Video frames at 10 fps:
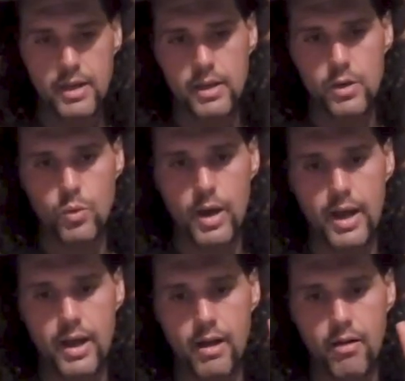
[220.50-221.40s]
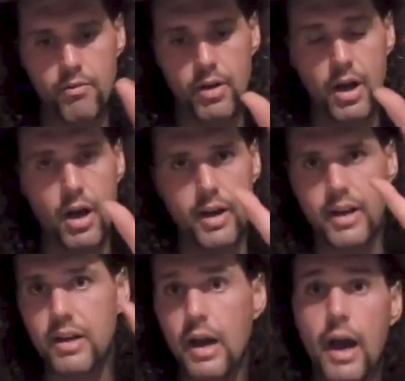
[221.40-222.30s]
You have an
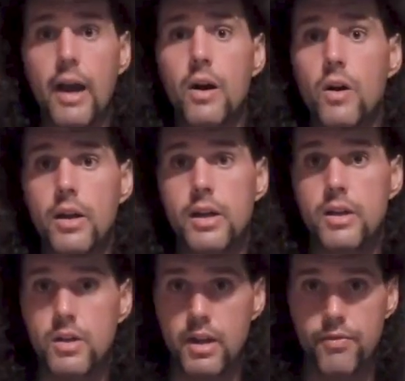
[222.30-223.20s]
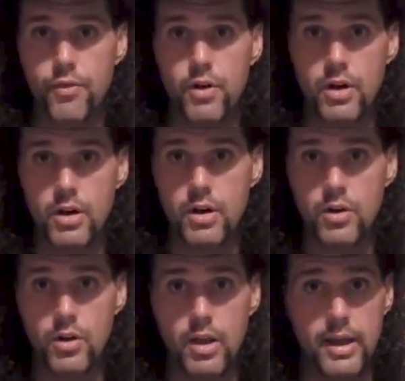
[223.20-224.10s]
entirely different
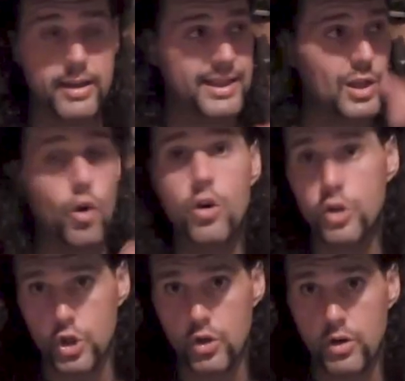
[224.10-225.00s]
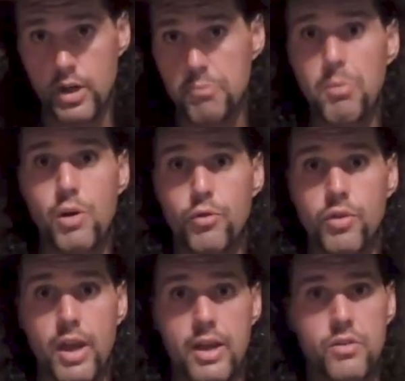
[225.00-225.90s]
and larger, in
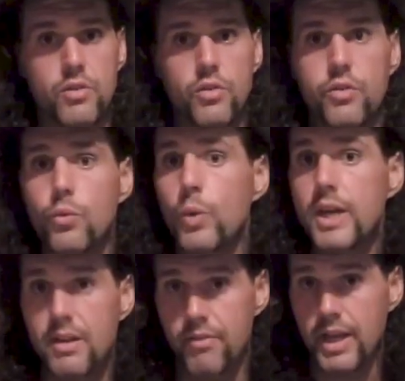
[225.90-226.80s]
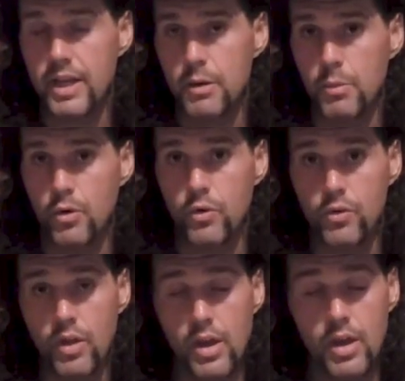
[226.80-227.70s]
most cases, suite of
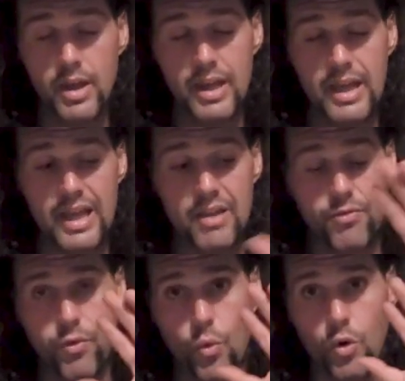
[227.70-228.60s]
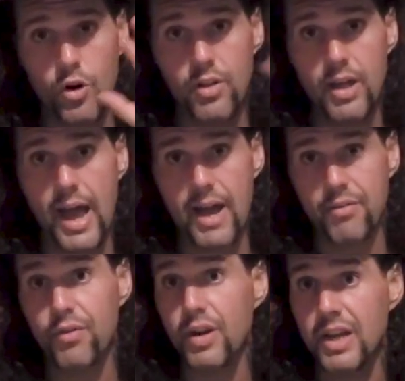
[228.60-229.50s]
animals for
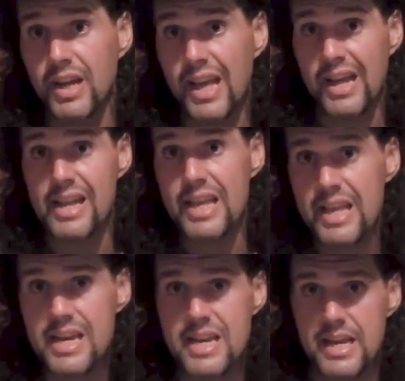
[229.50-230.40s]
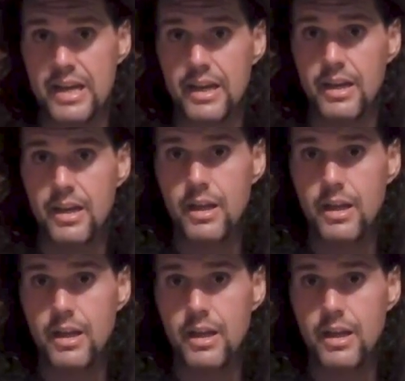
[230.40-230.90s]
Africa and India